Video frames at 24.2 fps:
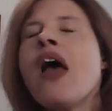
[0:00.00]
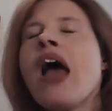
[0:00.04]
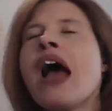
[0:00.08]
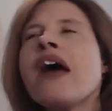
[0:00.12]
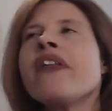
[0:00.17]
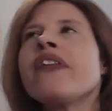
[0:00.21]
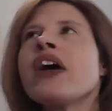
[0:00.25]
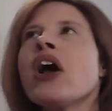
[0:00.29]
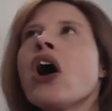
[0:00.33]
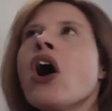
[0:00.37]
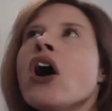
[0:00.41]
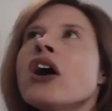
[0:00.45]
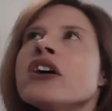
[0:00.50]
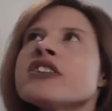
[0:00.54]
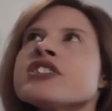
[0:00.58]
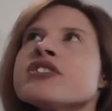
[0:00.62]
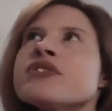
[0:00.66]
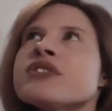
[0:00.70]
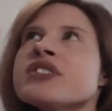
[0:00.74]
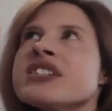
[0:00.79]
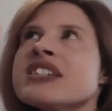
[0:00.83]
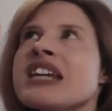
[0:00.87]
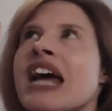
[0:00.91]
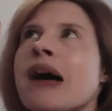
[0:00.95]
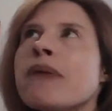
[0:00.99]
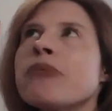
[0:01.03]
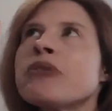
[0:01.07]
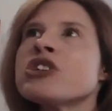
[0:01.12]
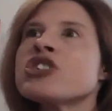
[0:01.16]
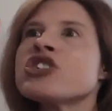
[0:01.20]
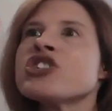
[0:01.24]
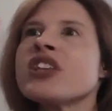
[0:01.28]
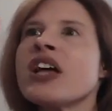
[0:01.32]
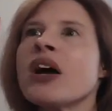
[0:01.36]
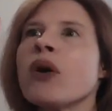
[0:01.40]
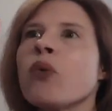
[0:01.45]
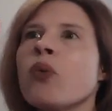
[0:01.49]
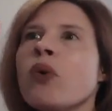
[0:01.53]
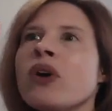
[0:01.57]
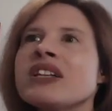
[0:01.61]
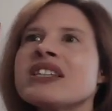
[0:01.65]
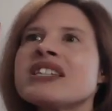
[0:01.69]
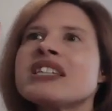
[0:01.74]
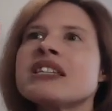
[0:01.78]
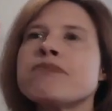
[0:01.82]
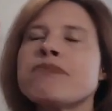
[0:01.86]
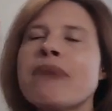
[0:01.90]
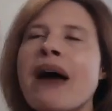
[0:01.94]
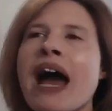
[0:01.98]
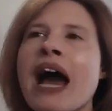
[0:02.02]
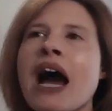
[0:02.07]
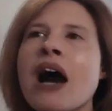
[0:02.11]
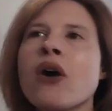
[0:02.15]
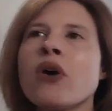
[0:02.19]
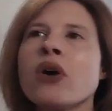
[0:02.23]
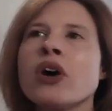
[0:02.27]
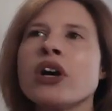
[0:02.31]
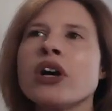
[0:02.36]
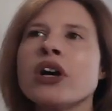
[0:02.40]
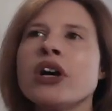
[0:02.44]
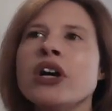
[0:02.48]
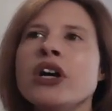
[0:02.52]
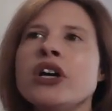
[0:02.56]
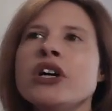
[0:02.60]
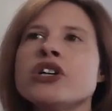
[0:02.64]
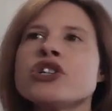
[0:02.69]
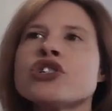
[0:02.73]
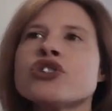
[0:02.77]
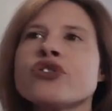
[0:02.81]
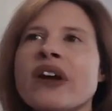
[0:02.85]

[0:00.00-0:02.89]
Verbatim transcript: And they also established that once the power